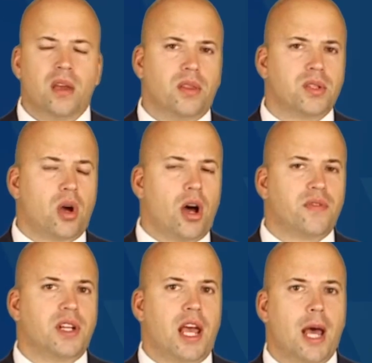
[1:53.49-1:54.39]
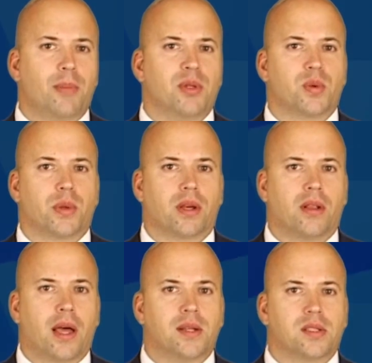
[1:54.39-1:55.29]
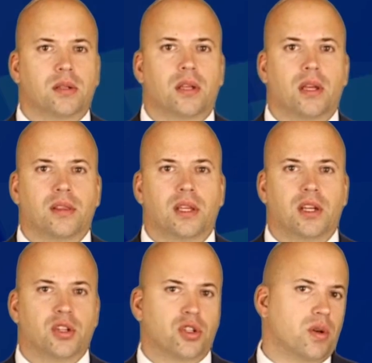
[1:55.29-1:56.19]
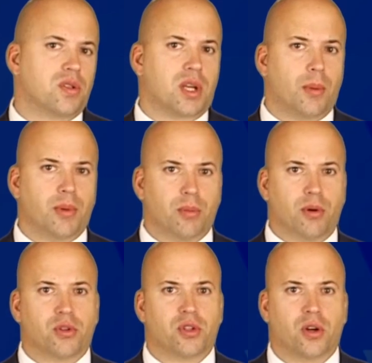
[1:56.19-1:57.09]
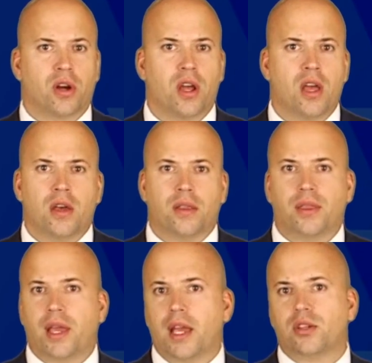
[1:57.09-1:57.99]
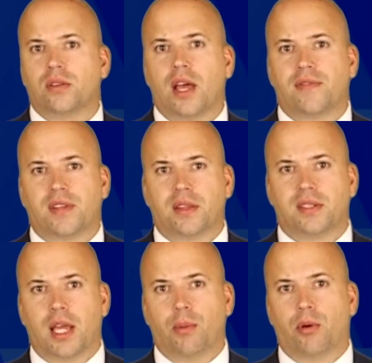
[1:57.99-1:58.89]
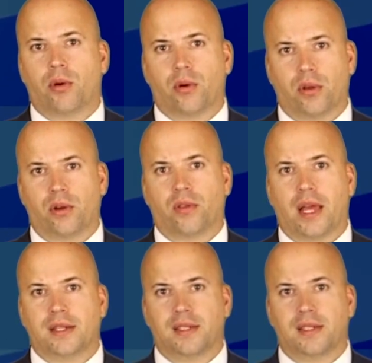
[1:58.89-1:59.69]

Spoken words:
This often happens when the client is looking at the insurance company brochure that the agent left on the table earlier that